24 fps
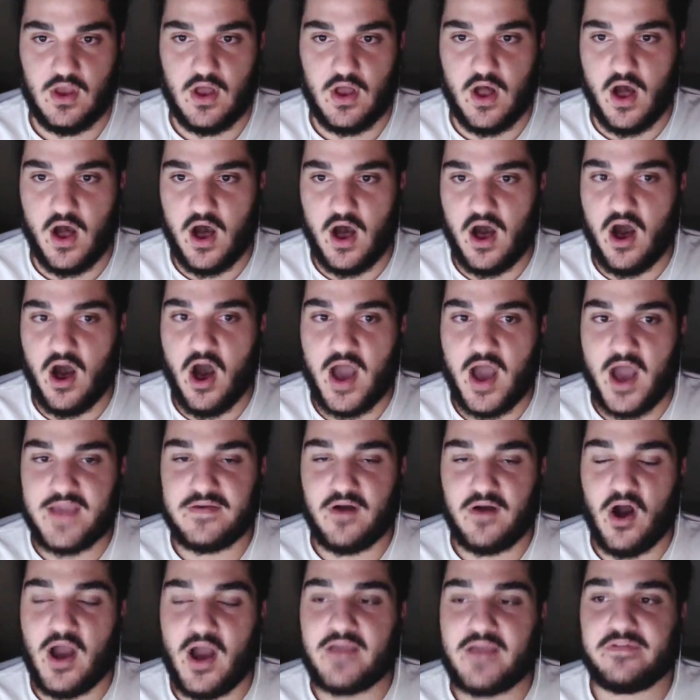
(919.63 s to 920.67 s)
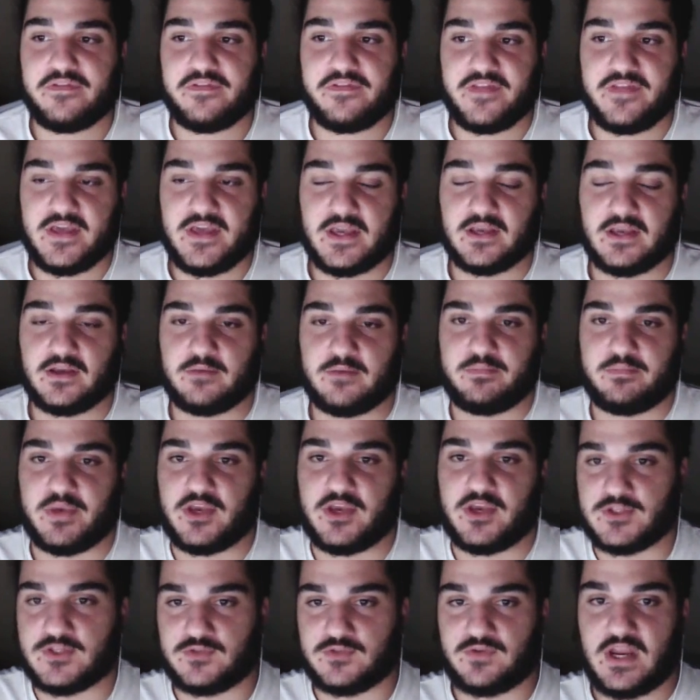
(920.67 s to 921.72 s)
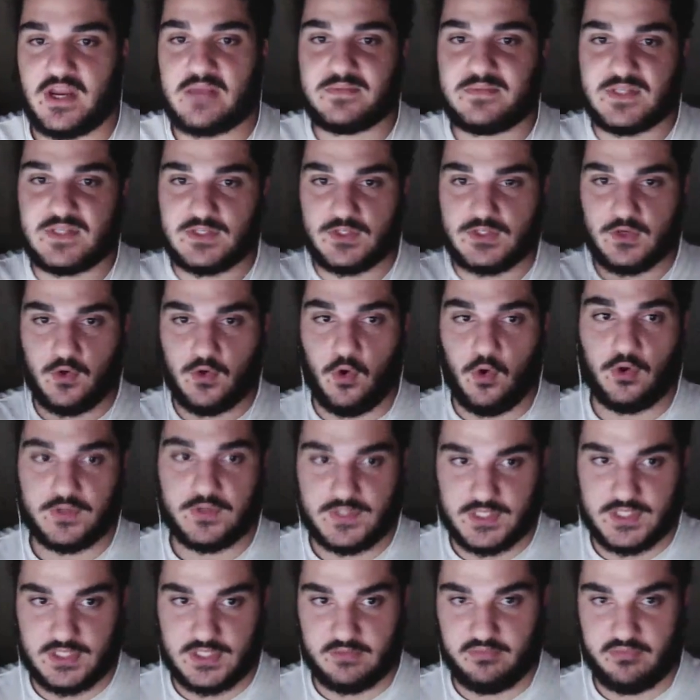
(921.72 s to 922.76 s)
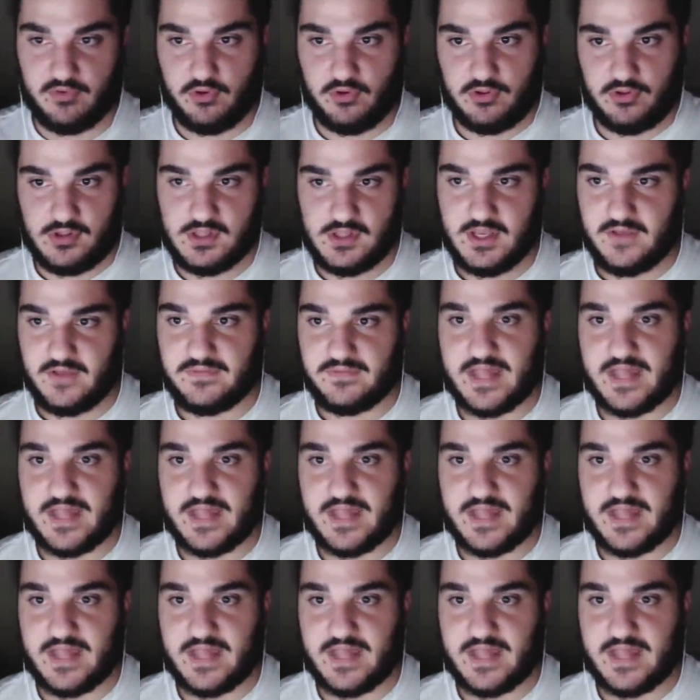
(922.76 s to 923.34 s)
I think because Ramsey's gone to the ball,